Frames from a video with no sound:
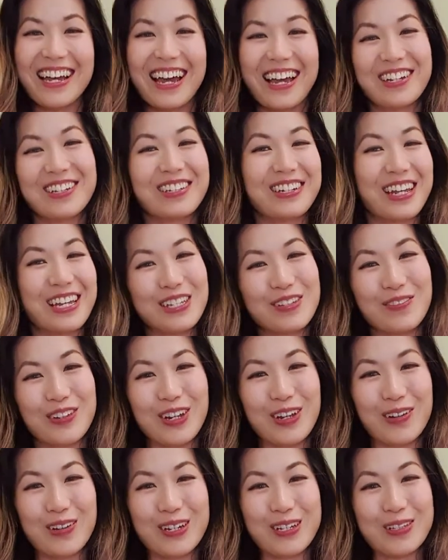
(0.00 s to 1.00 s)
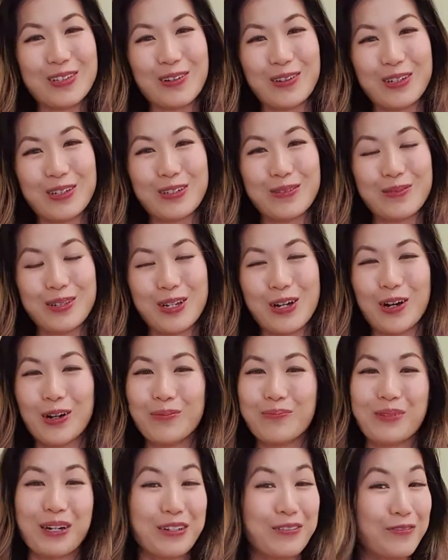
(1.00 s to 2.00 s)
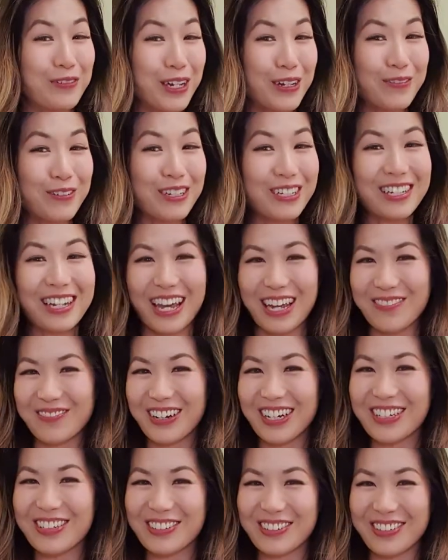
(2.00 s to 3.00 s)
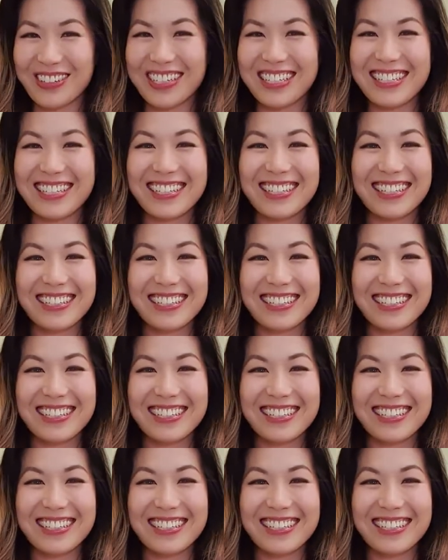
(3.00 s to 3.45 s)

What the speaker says: and today's video is going to be on my favorite Kmart toys.